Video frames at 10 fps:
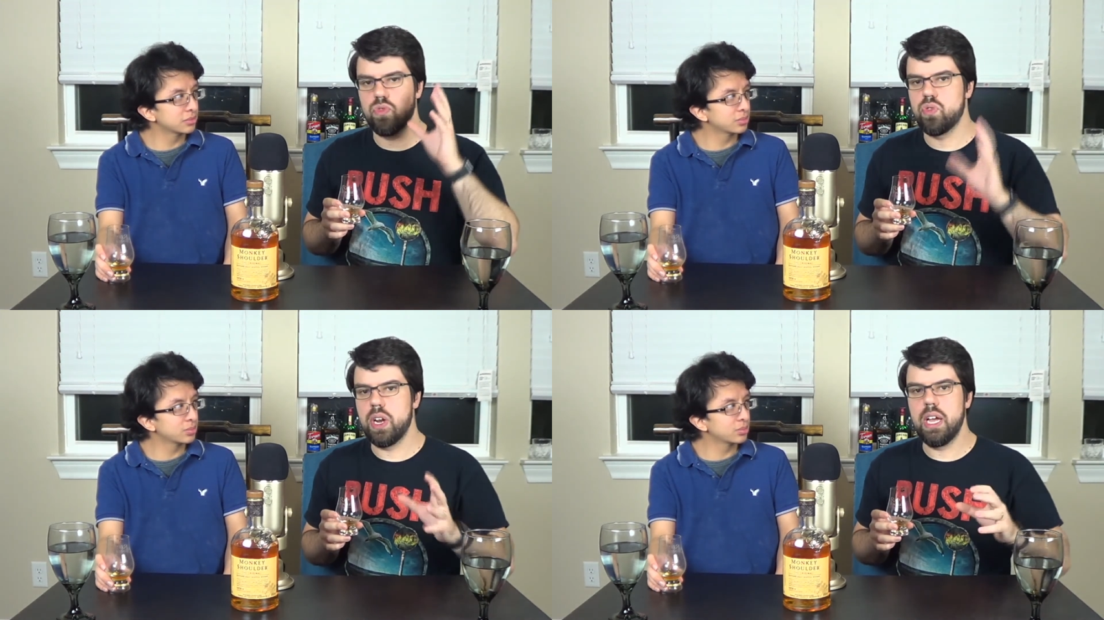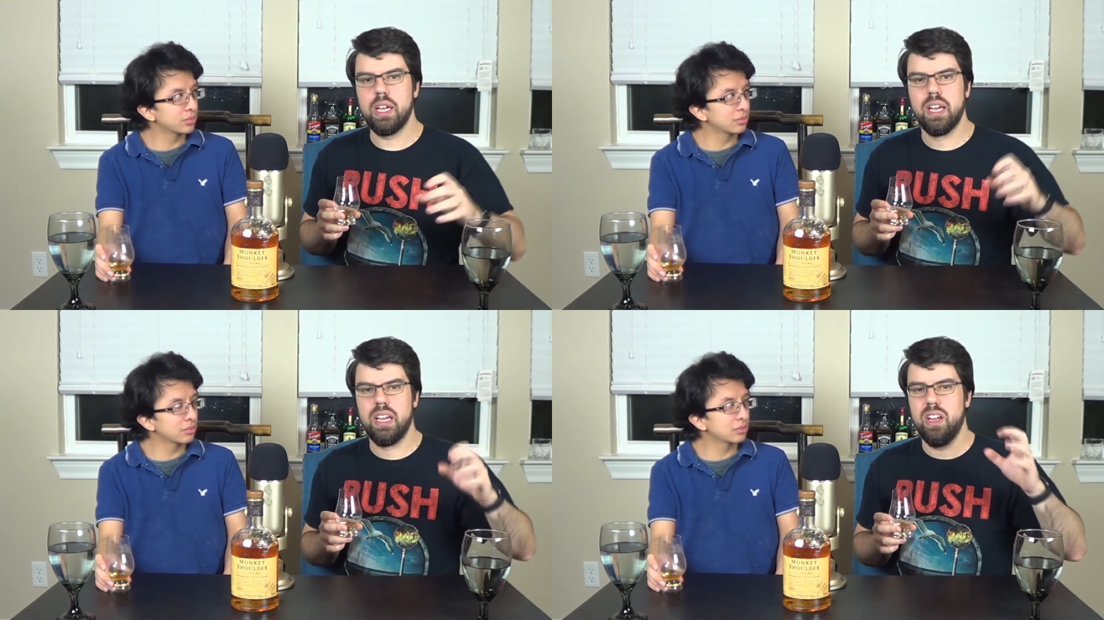
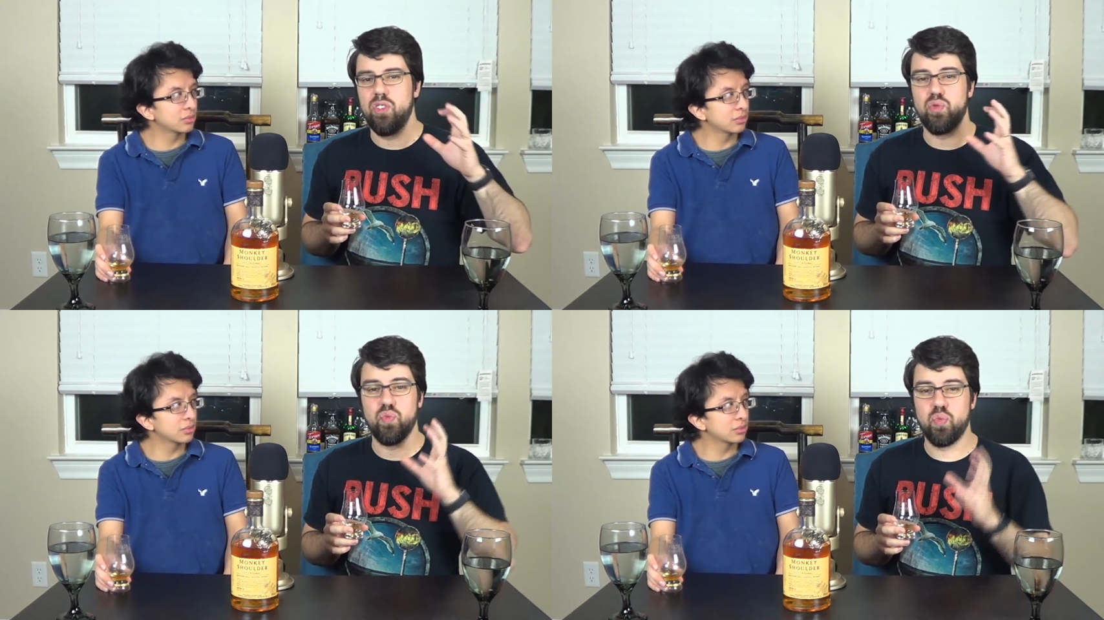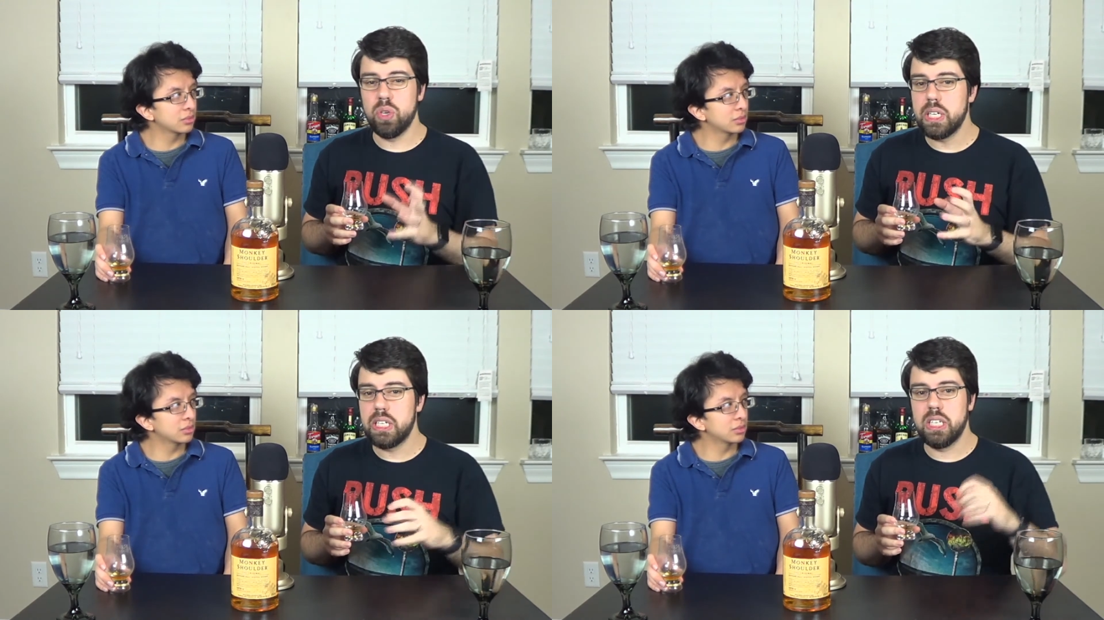Speaker 1: drink it's
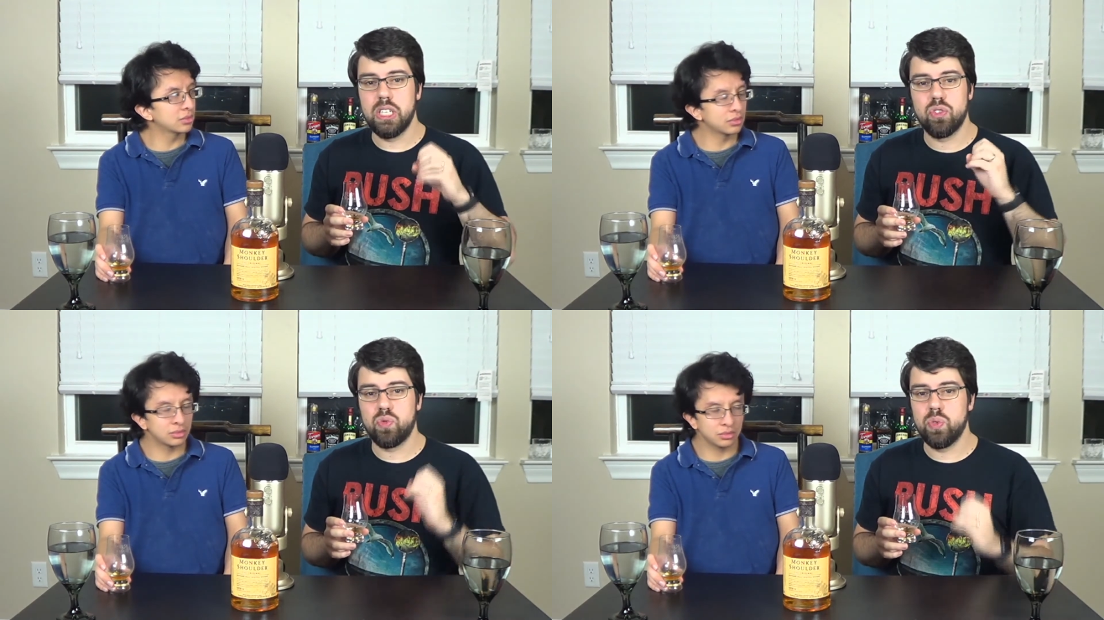really good it's